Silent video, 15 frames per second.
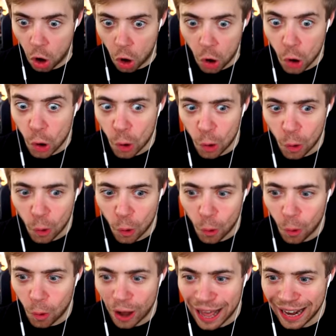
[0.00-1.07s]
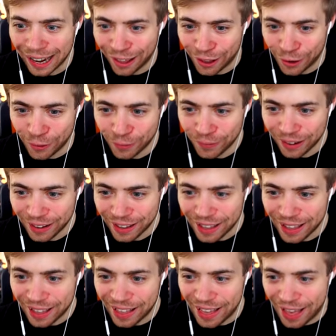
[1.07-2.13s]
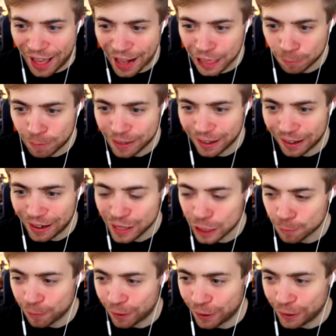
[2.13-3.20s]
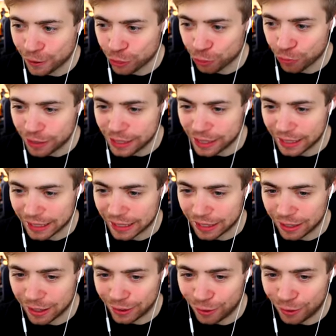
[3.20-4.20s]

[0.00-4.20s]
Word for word: Oh, hello. S P I Spartan threes.